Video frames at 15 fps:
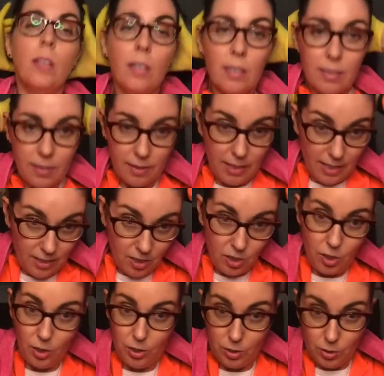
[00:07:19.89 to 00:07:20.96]
So then you're
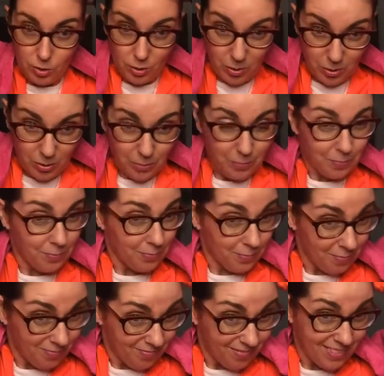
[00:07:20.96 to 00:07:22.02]
going to
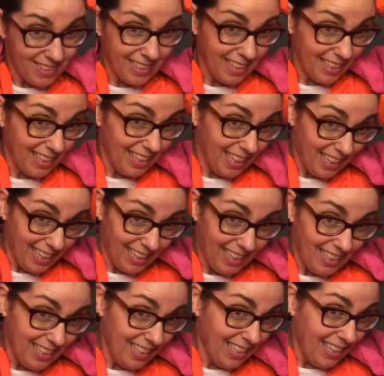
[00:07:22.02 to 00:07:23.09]
get your
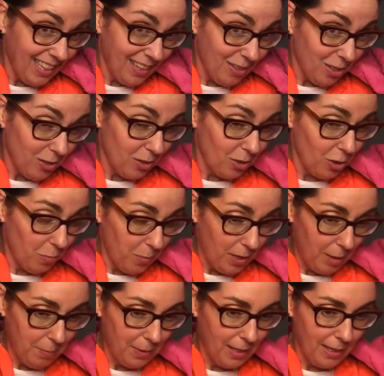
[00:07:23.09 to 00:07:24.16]
hair, scoop it
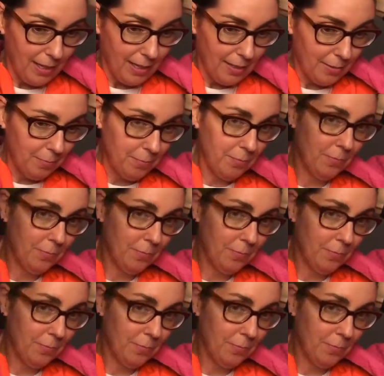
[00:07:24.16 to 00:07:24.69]
up again,